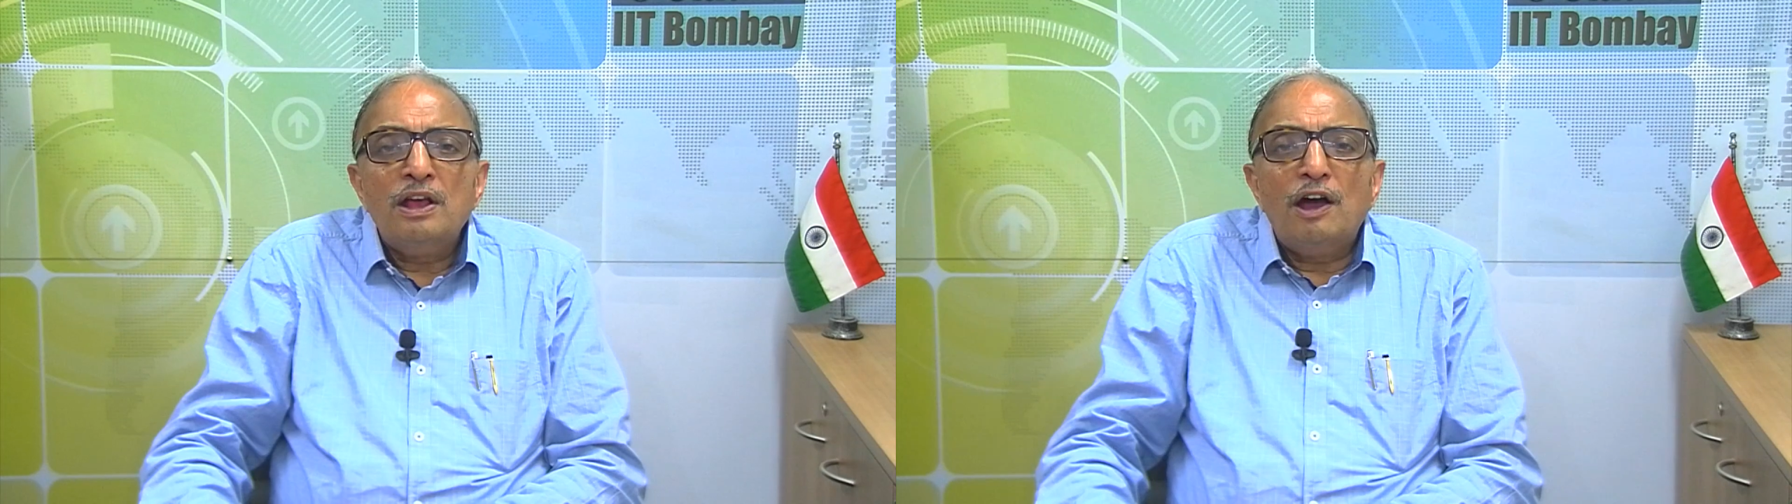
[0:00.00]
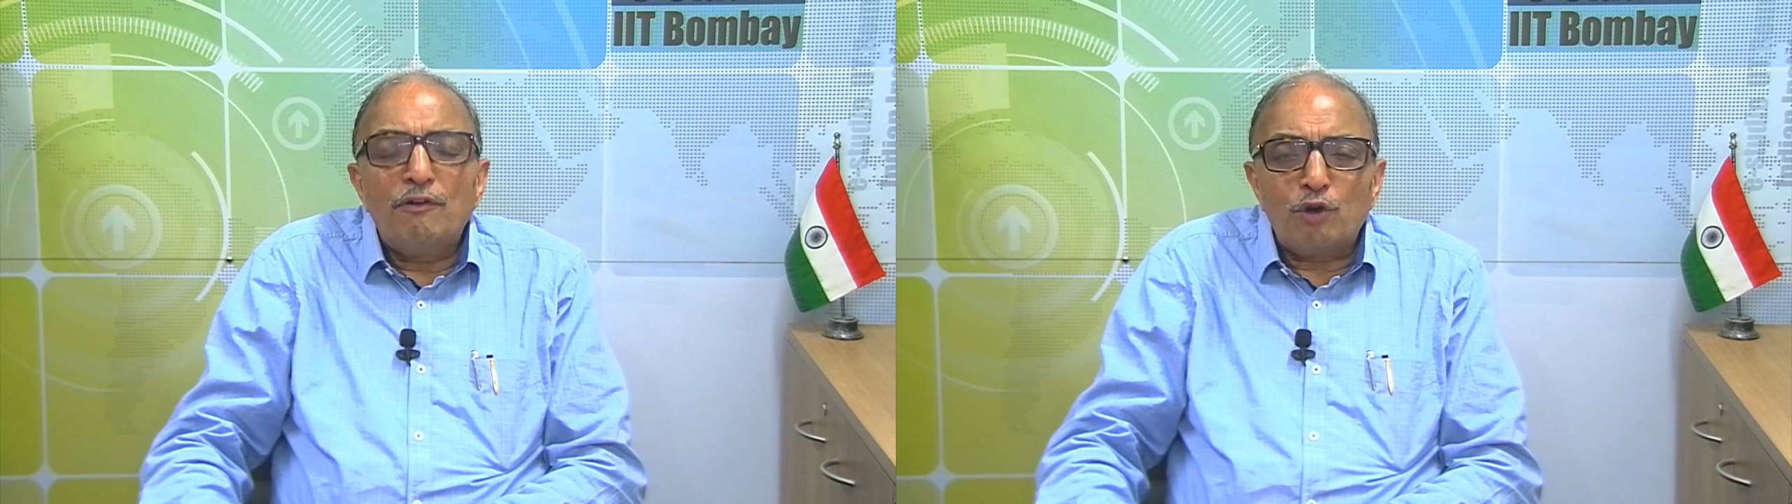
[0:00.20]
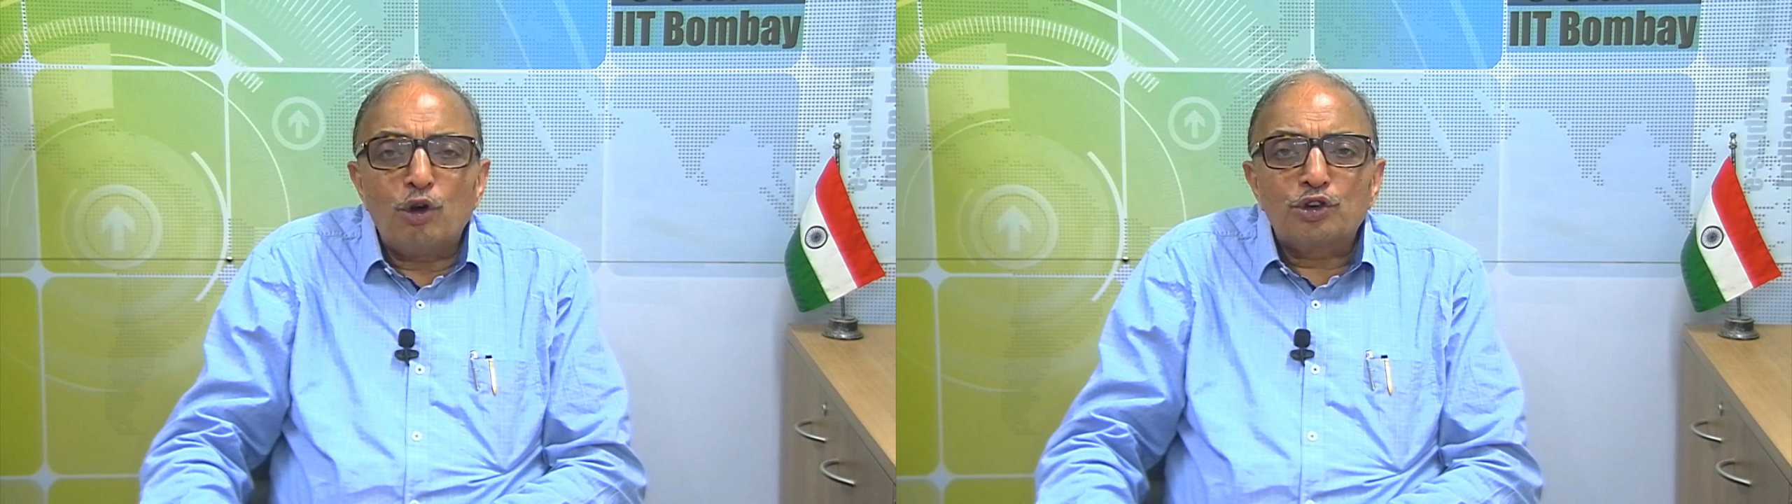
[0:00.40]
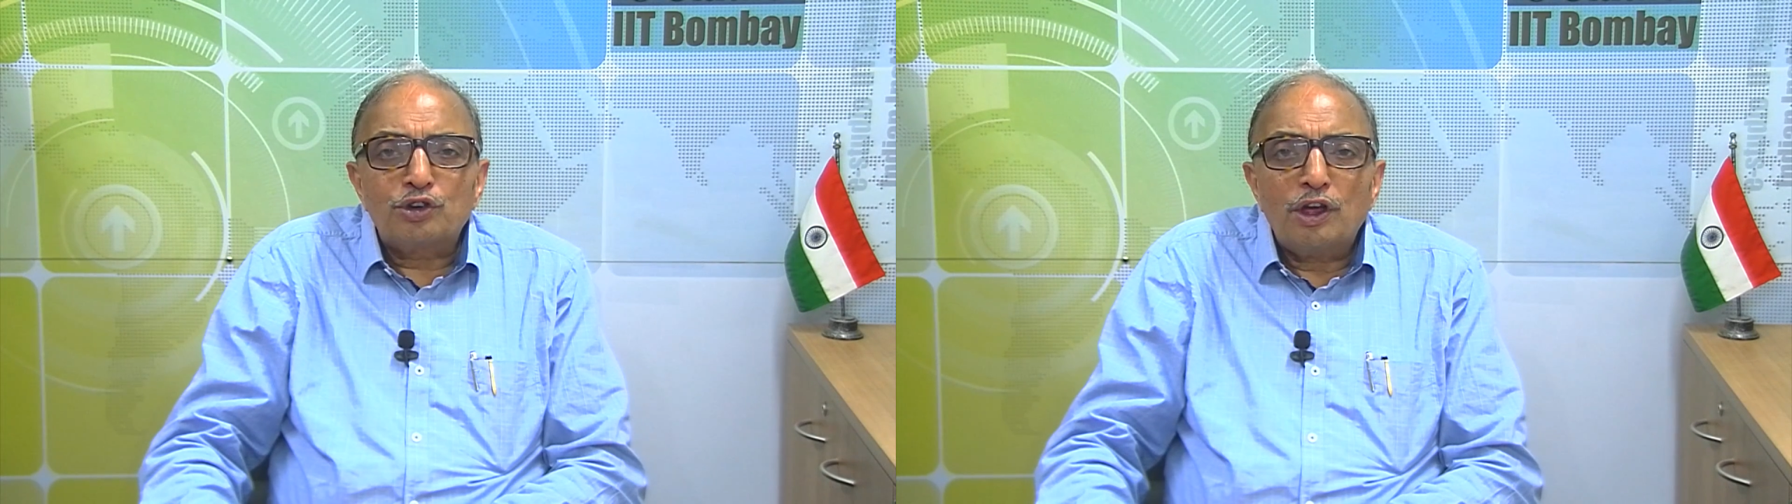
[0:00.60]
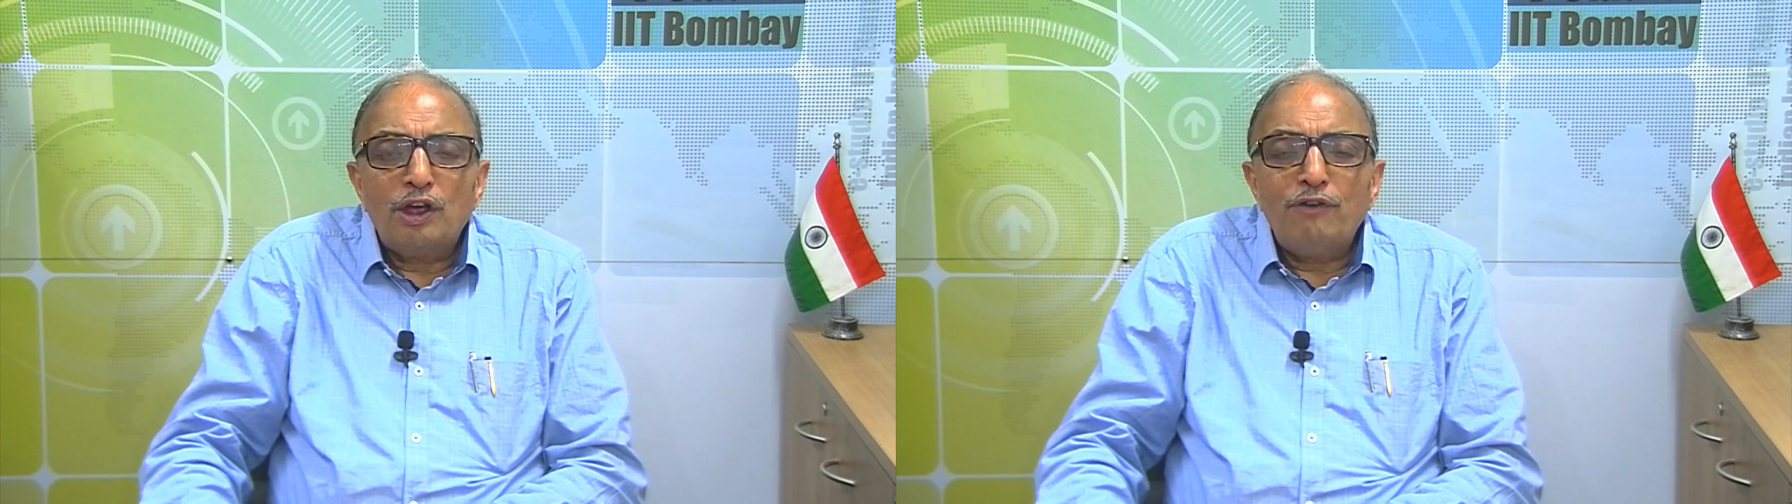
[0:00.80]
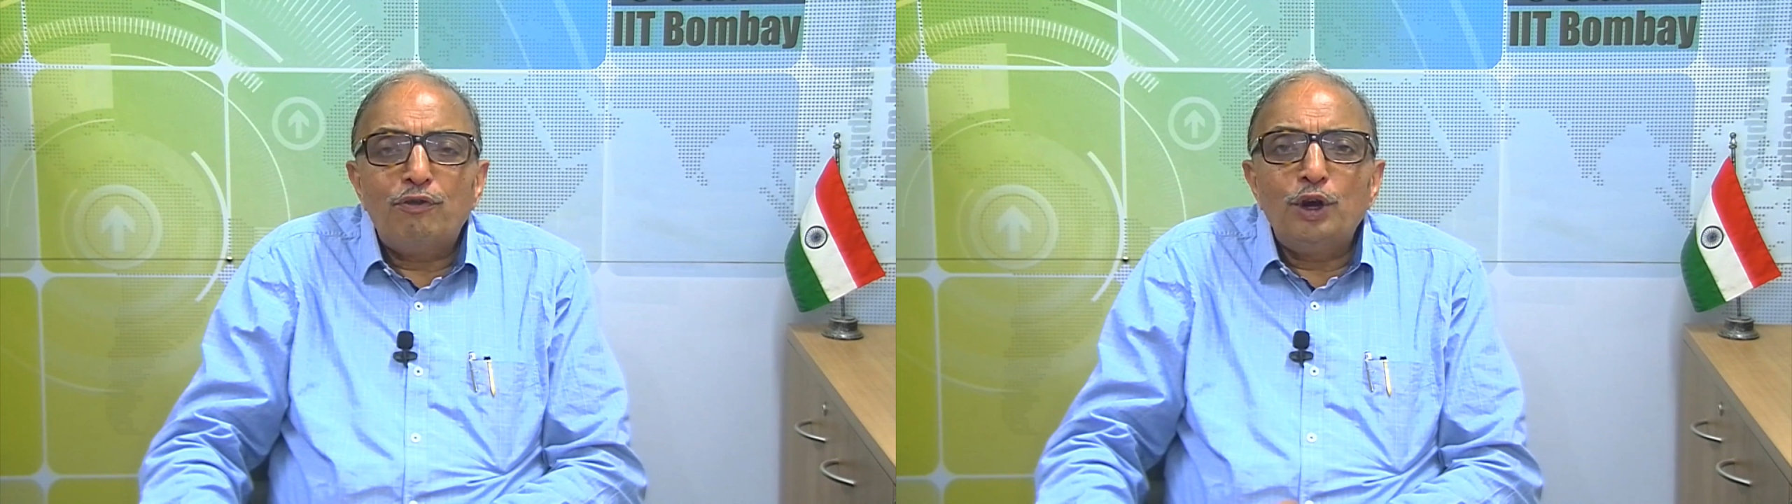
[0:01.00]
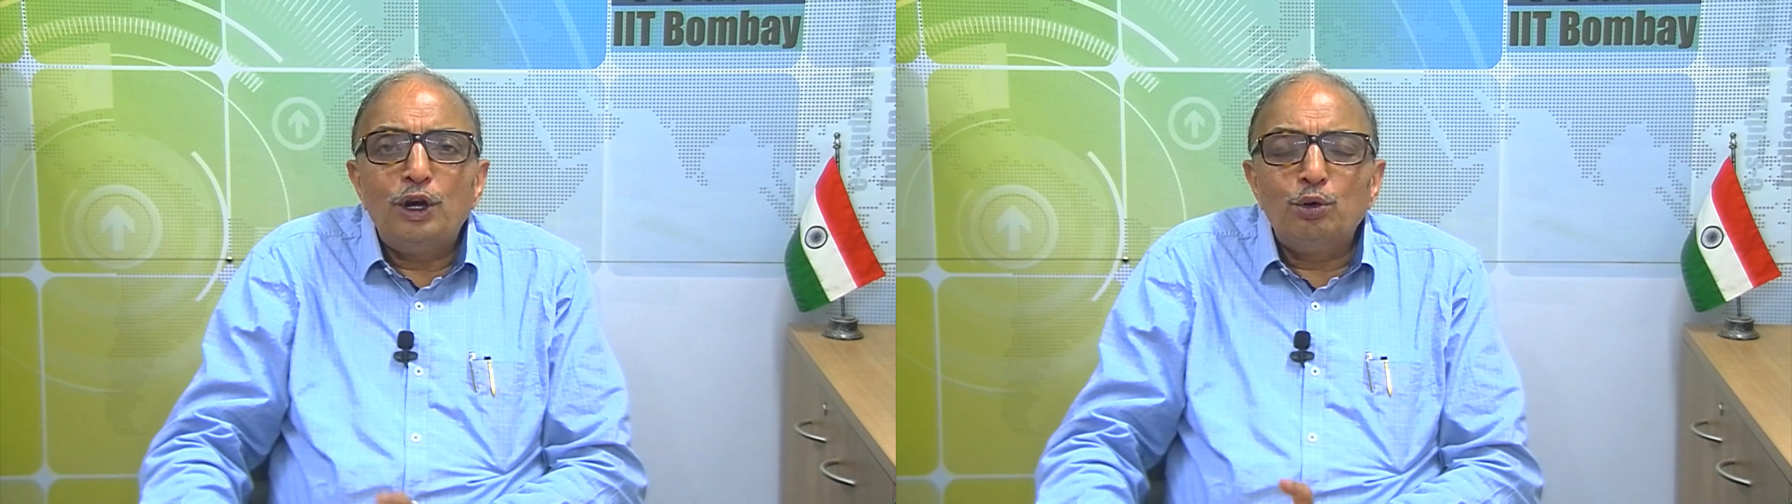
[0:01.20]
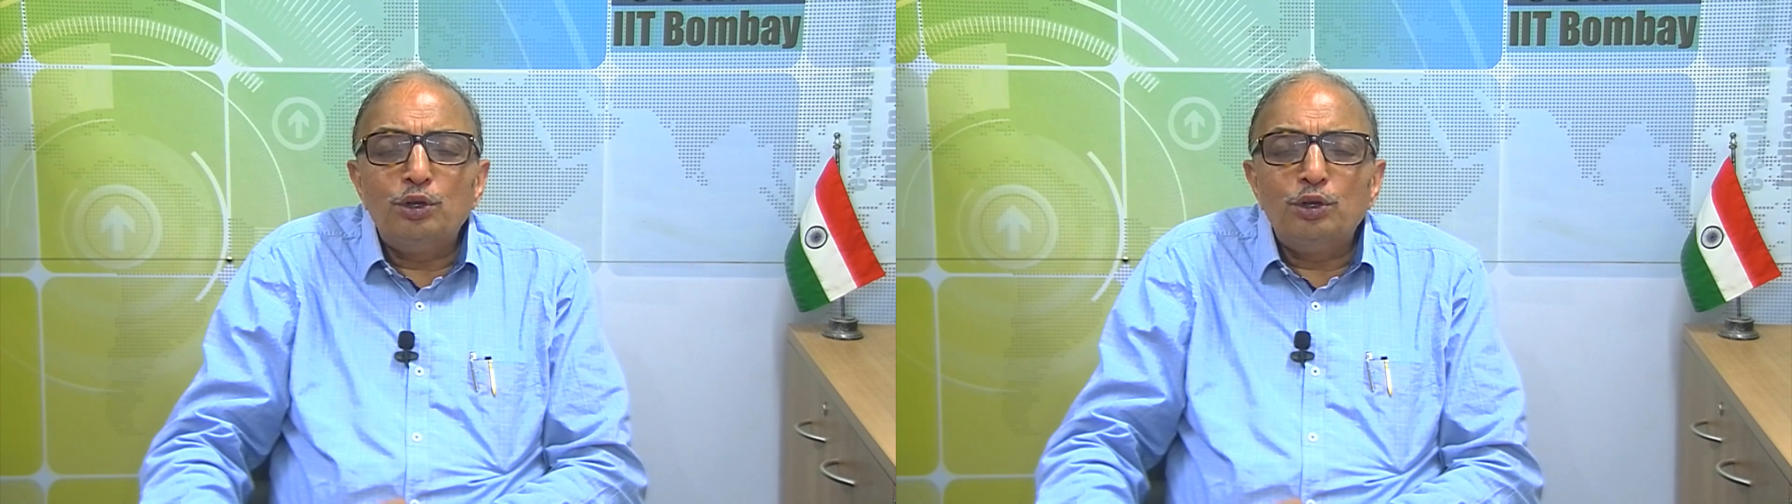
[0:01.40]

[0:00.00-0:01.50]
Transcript: Of course, if we do